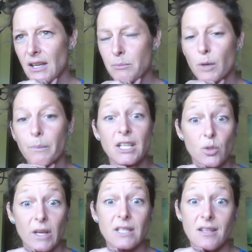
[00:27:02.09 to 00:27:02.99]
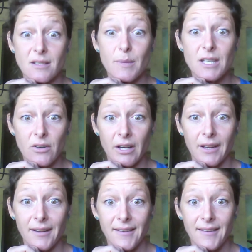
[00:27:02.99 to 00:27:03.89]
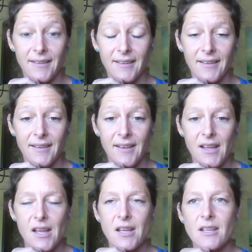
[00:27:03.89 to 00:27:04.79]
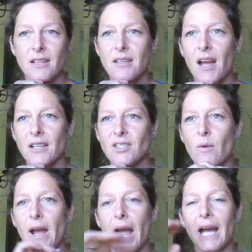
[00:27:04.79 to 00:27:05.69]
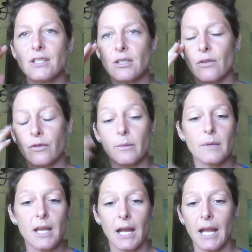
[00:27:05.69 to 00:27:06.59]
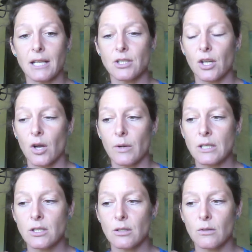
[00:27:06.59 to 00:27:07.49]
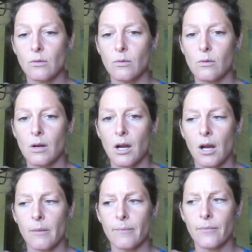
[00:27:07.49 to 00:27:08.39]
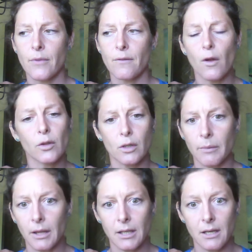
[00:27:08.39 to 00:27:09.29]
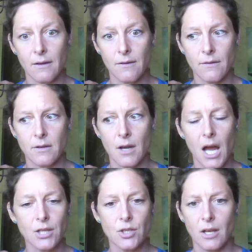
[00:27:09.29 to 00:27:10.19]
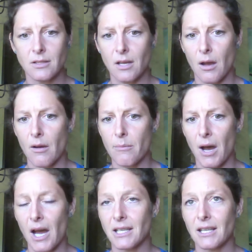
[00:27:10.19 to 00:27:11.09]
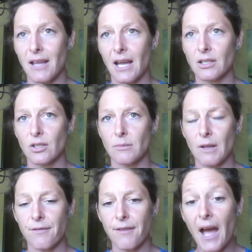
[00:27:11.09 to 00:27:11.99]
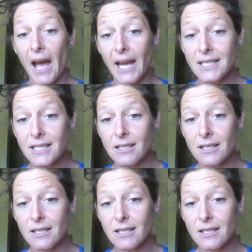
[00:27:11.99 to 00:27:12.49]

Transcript: That perpetuates this misery. Yeah. Yeah, so I had to go into the vulnerability of not just a body that could be fat.